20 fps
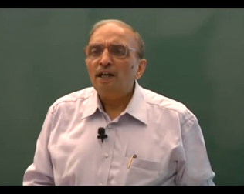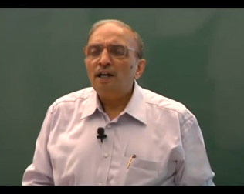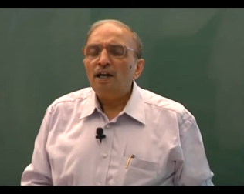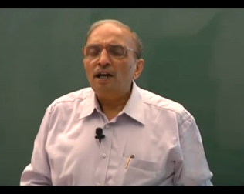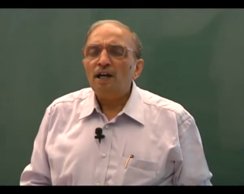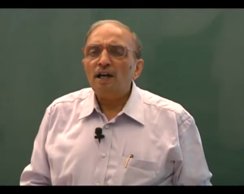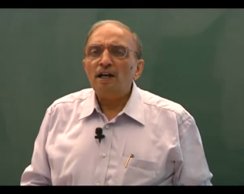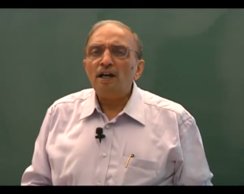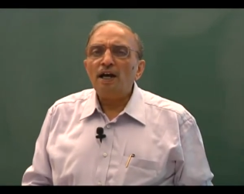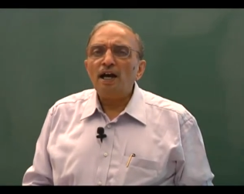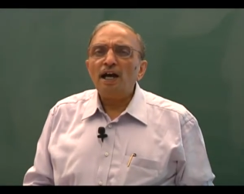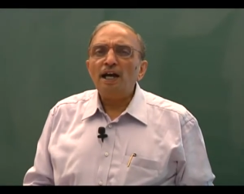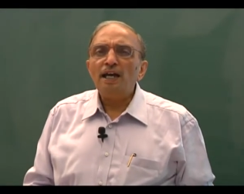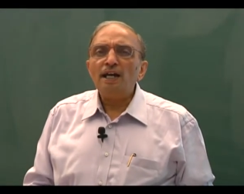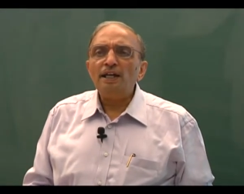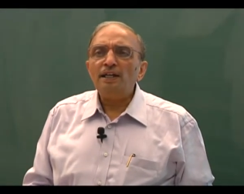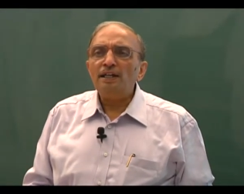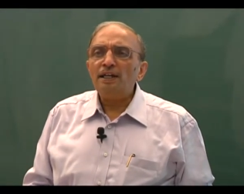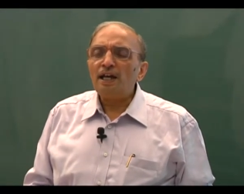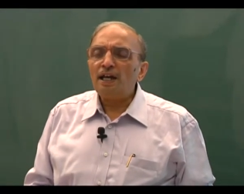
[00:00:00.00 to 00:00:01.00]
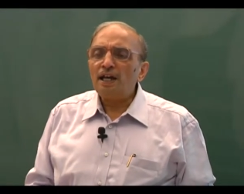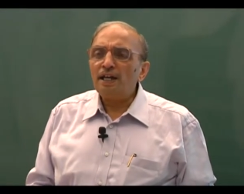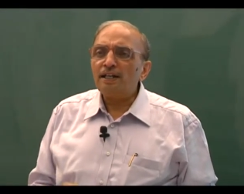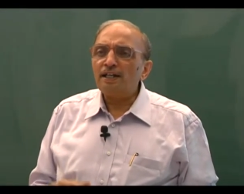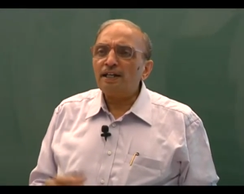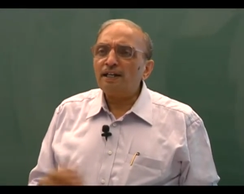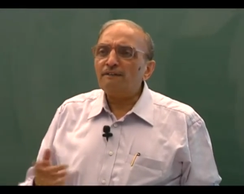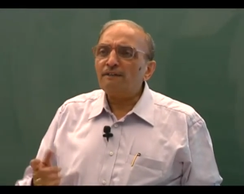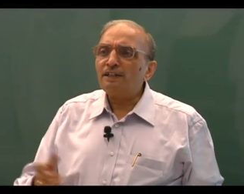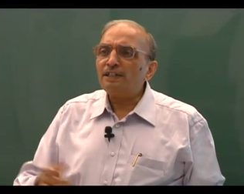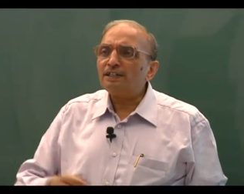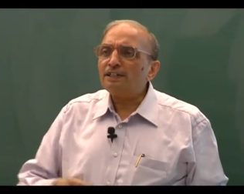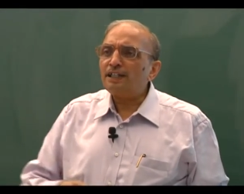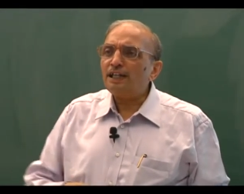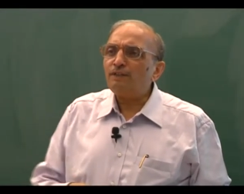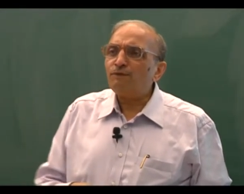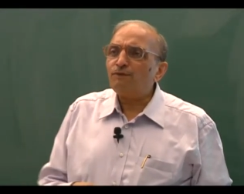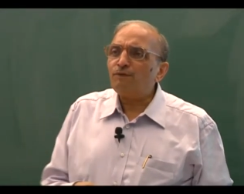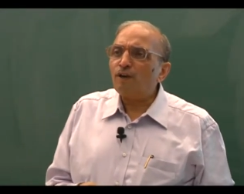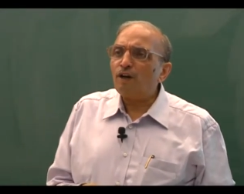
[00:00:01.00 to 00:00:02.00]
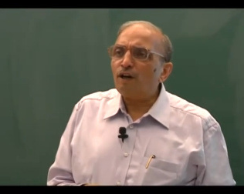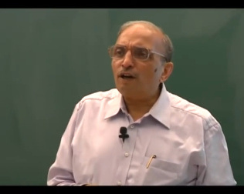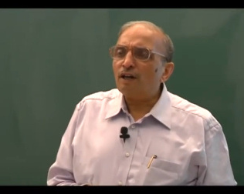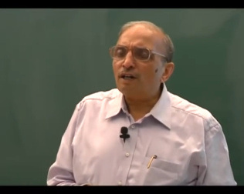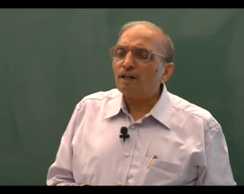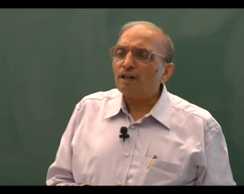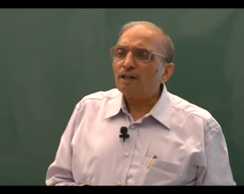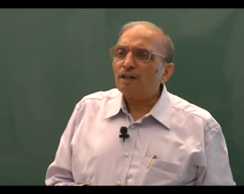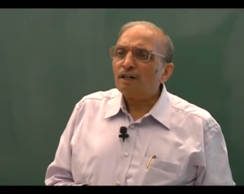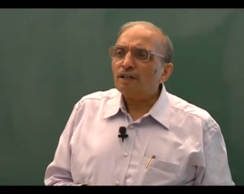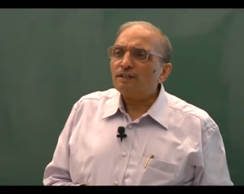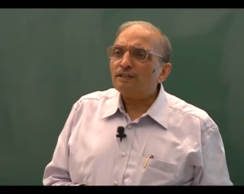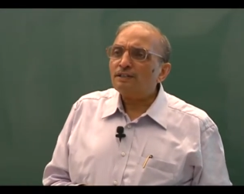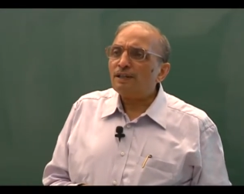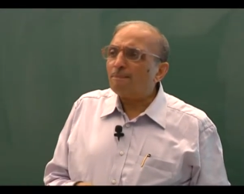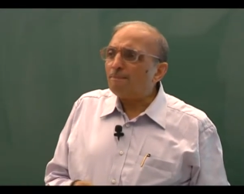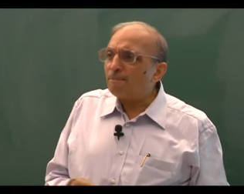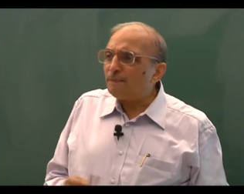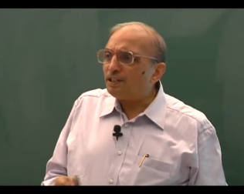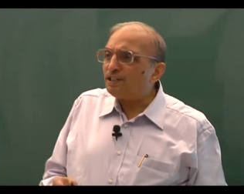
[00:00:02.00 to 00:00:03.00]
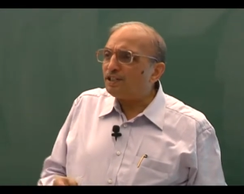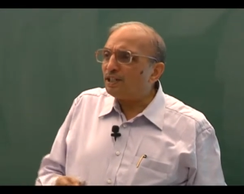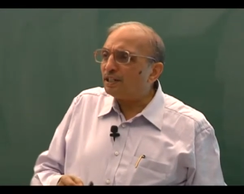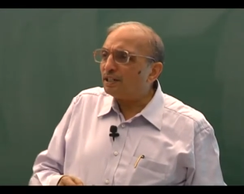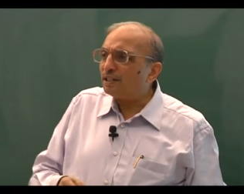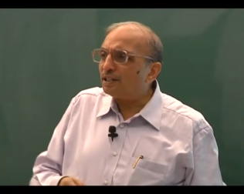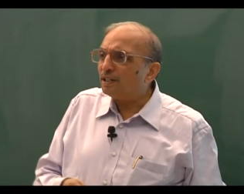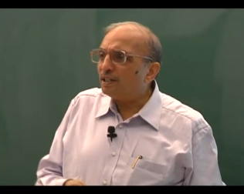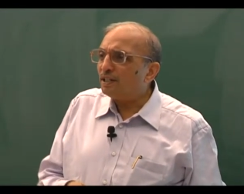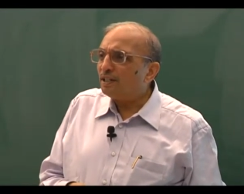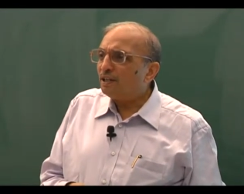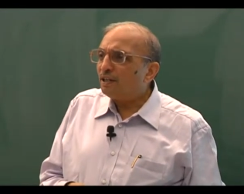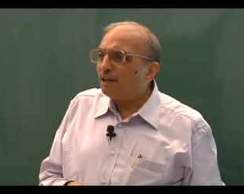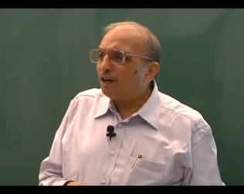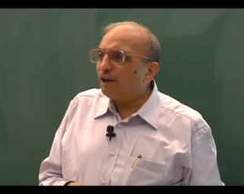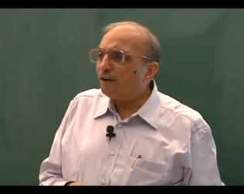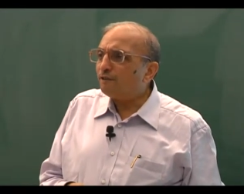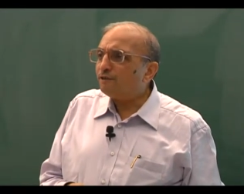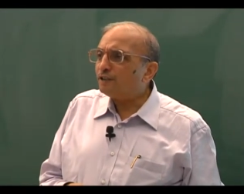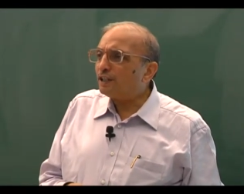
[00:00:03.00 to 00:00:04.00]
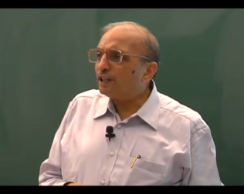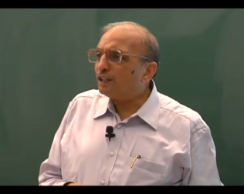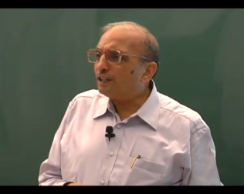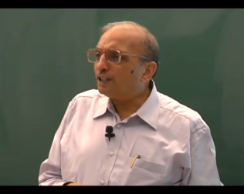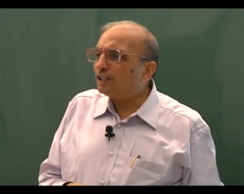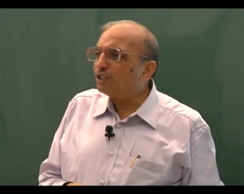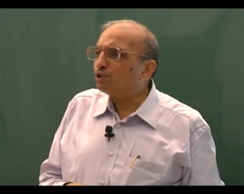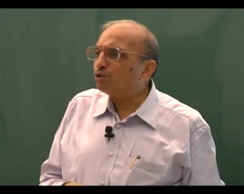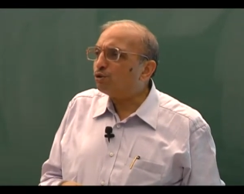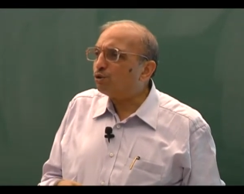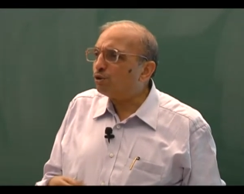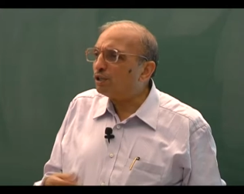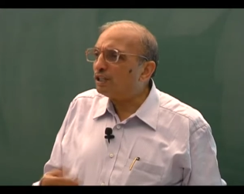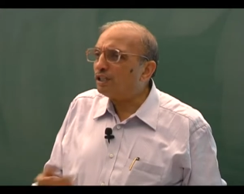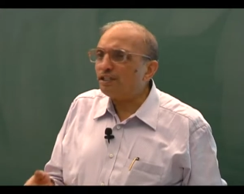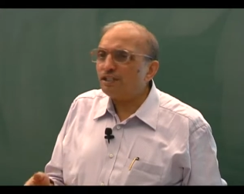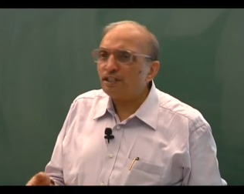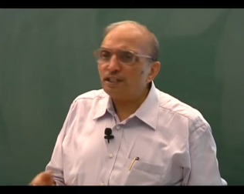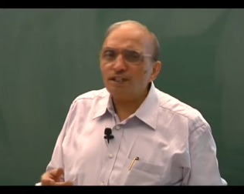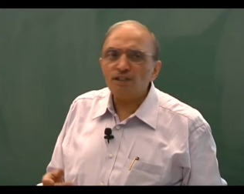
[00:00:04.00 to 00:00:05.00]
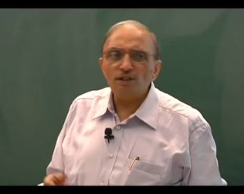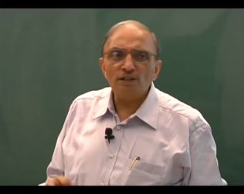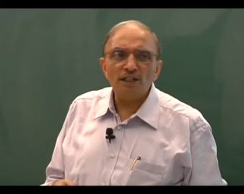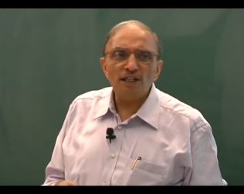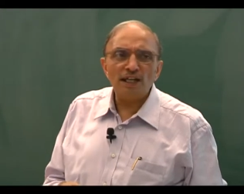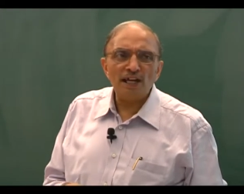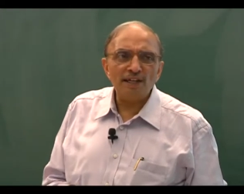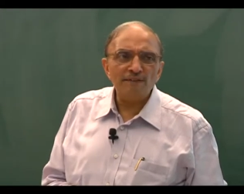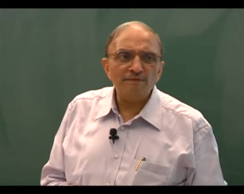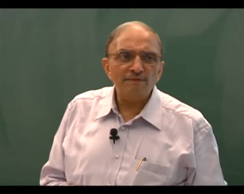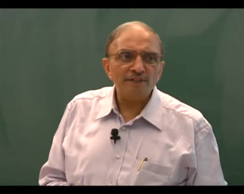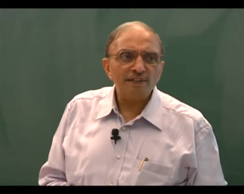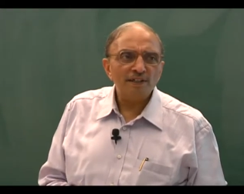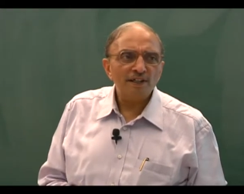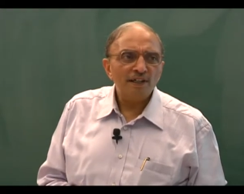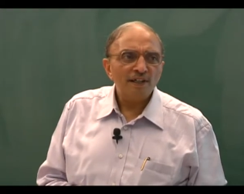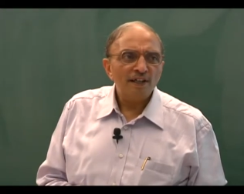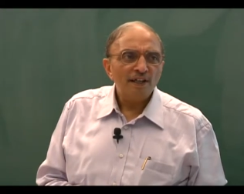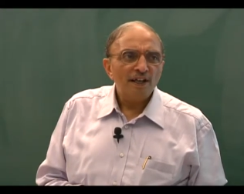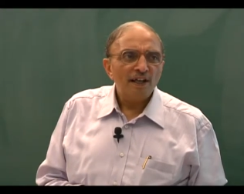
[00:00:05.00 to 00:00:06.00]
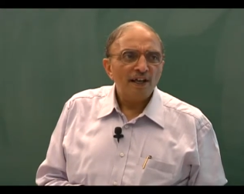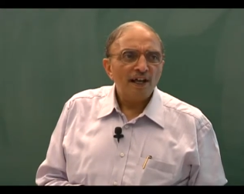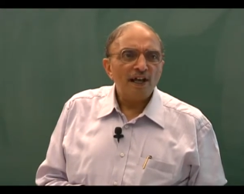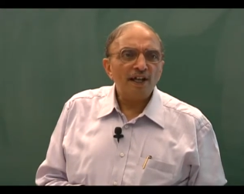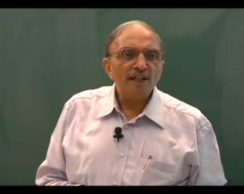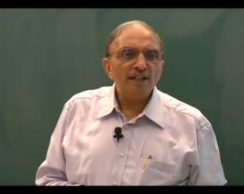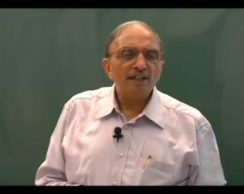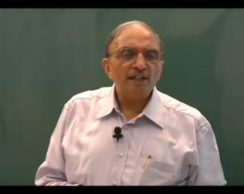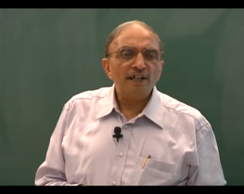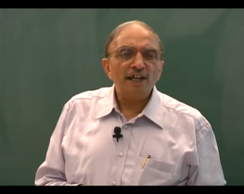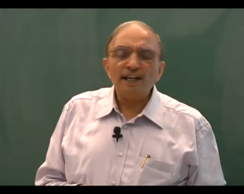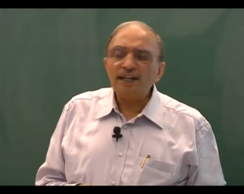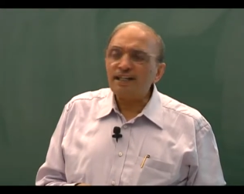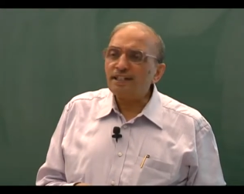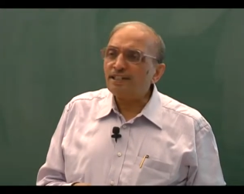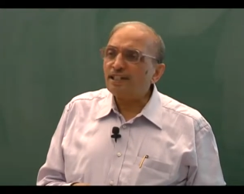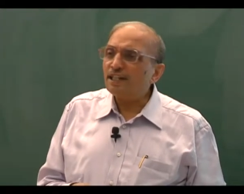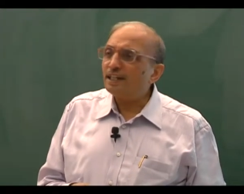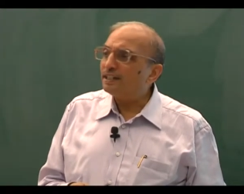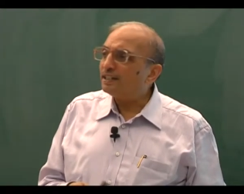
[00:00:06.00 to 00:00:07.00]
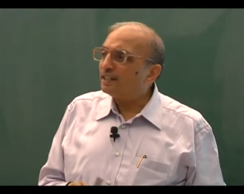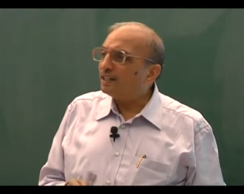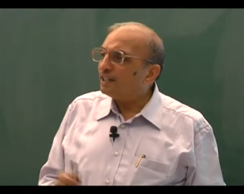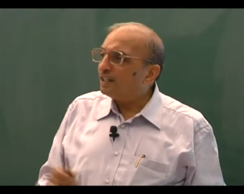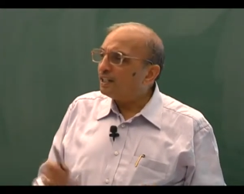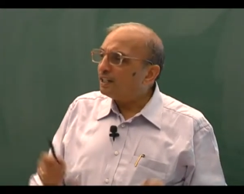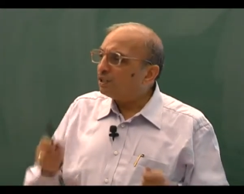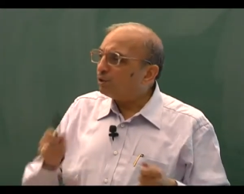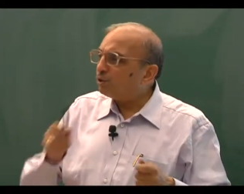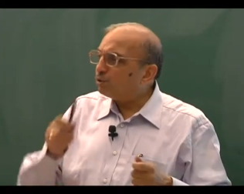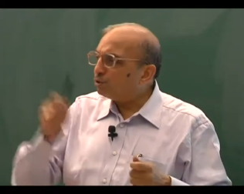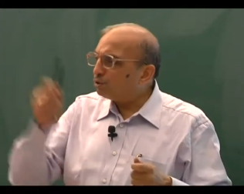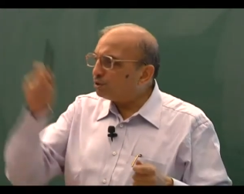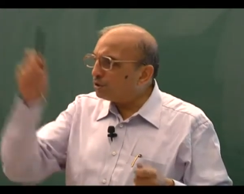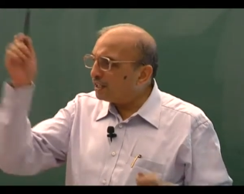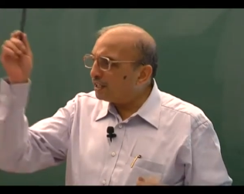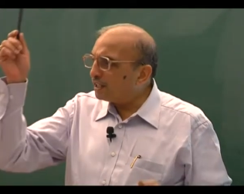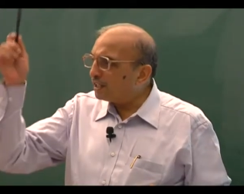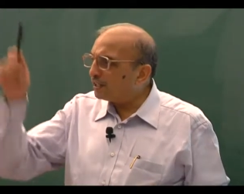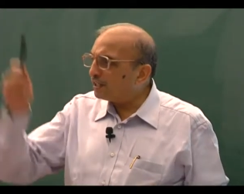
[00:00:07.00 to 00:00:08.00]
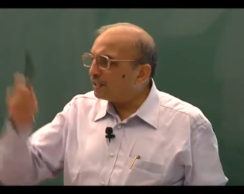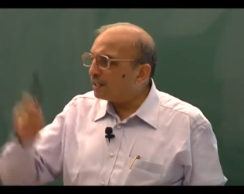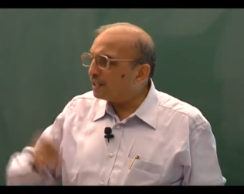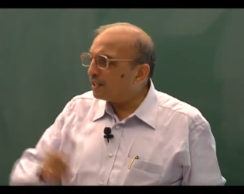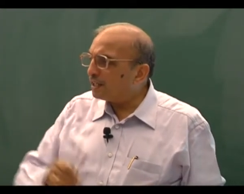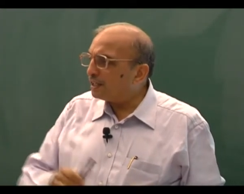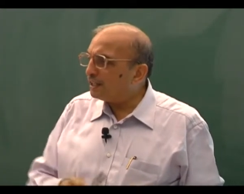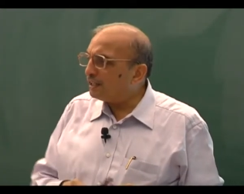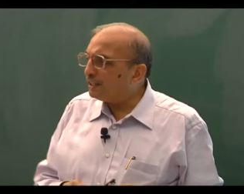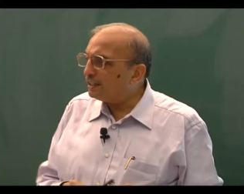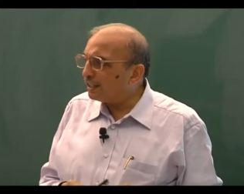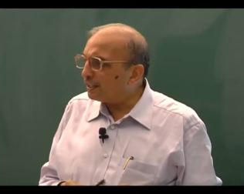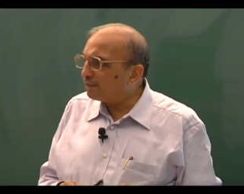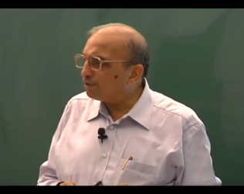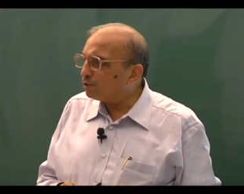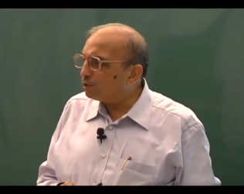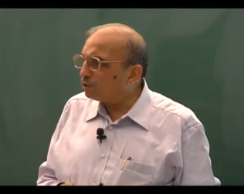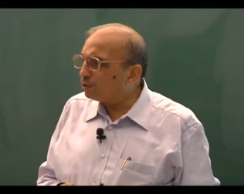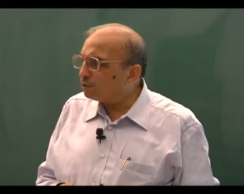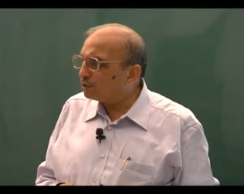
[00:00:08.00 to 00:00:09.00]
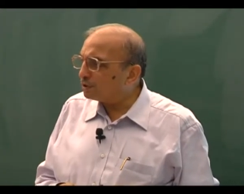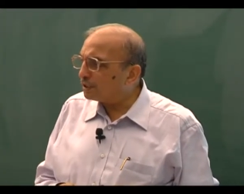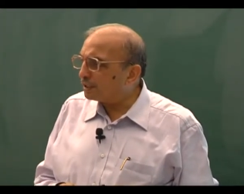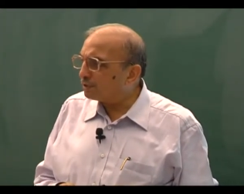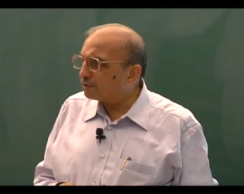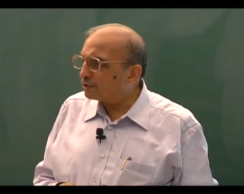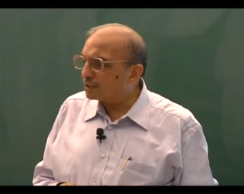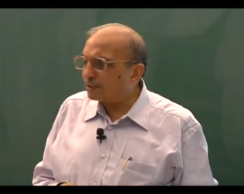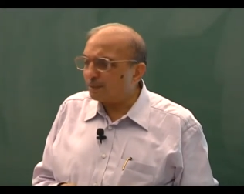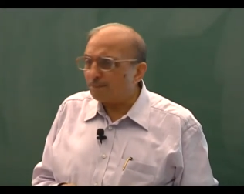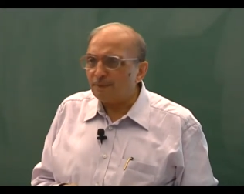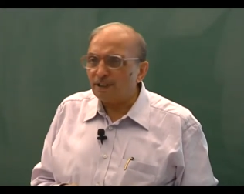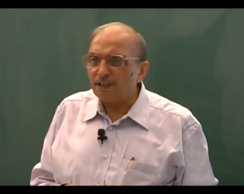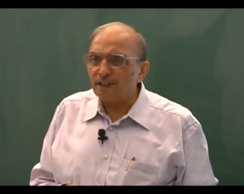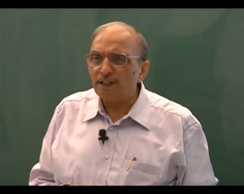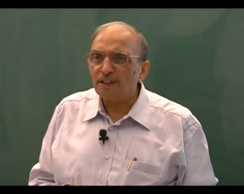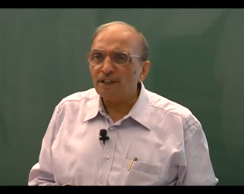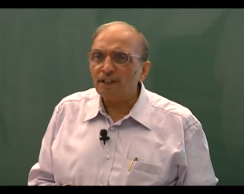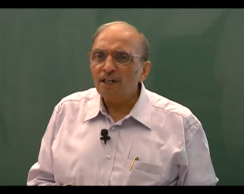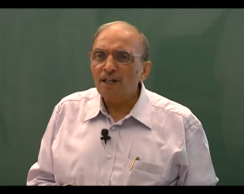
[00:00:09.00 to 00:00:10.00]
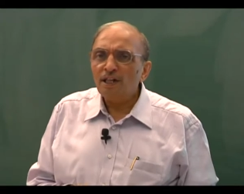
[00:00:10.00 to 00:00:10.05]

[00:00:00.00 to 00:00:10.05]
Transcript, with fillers: Uh, I had requested for submission of certain stories in your lives and correction to the interview that was submitted.